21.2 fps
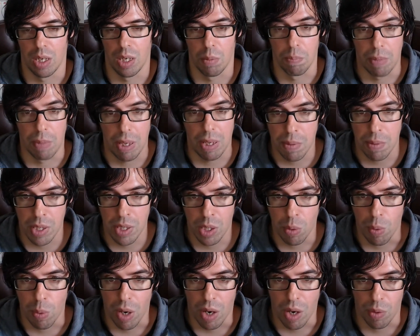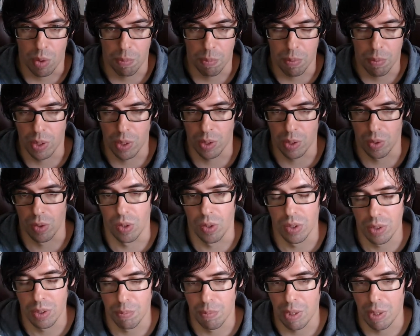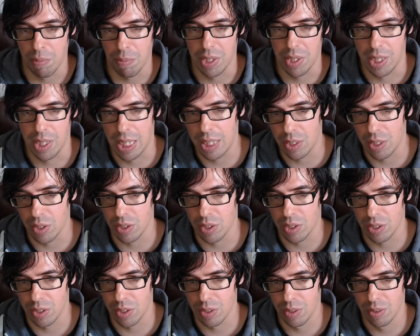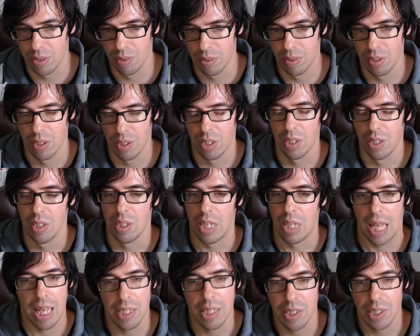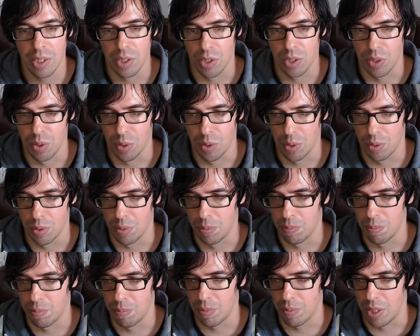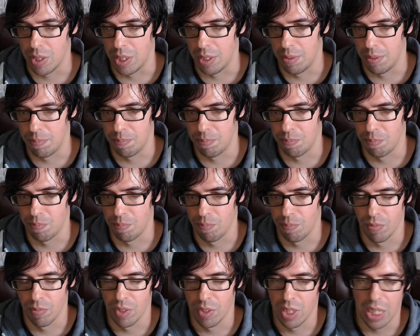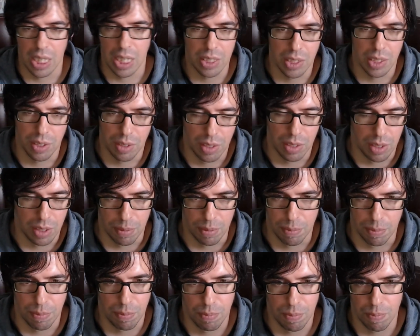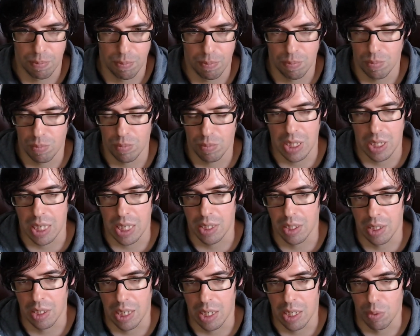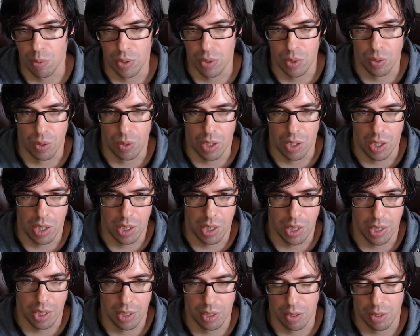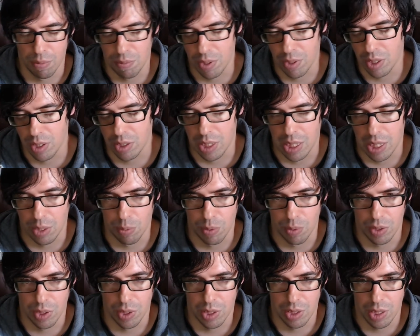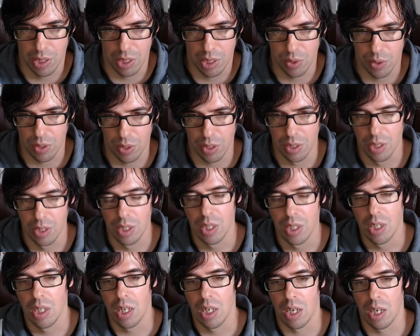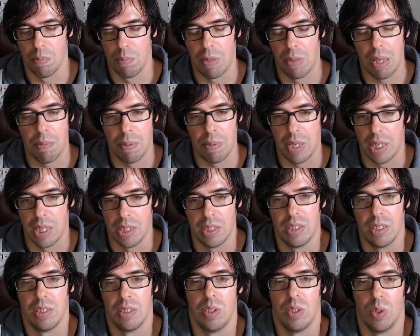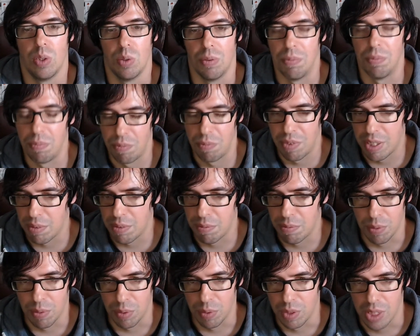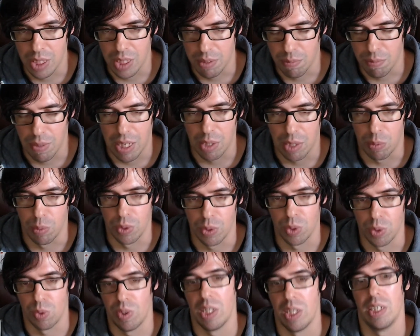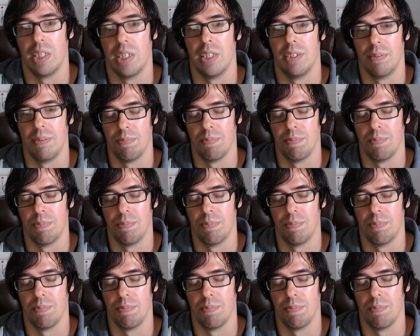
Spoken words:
Maybe you are a polyglot. Maybe English isn't your um, isn't the second language you're learning, first language, etc. Maybe it's your fifth or sixth language already,